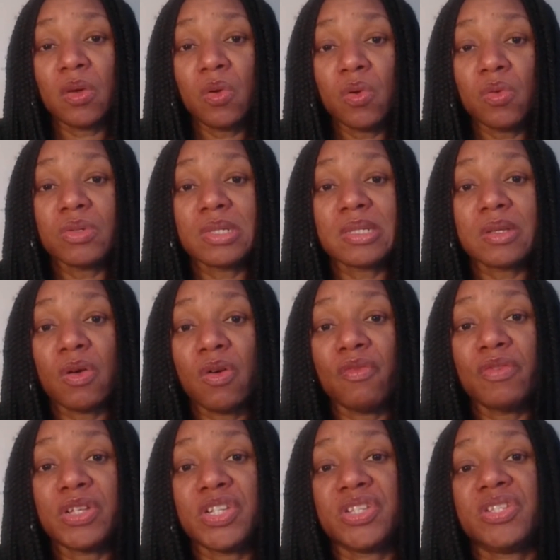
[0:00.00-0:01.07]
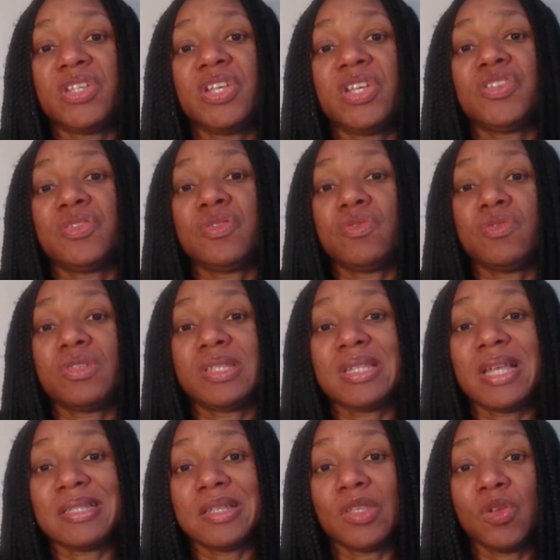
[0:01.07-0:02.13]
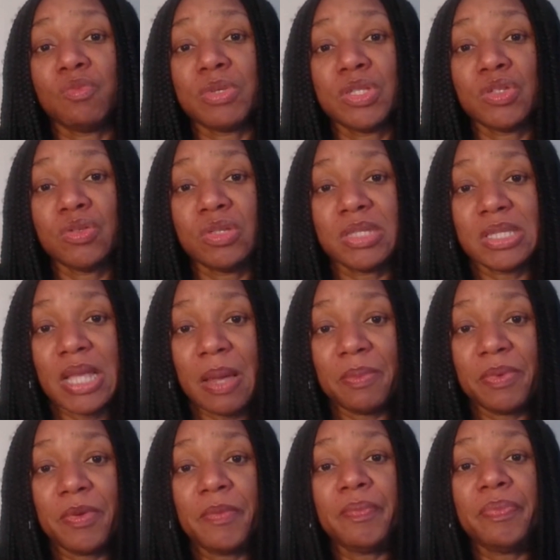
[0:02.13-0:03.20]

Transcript: goals, conversation goals. That's the number two step.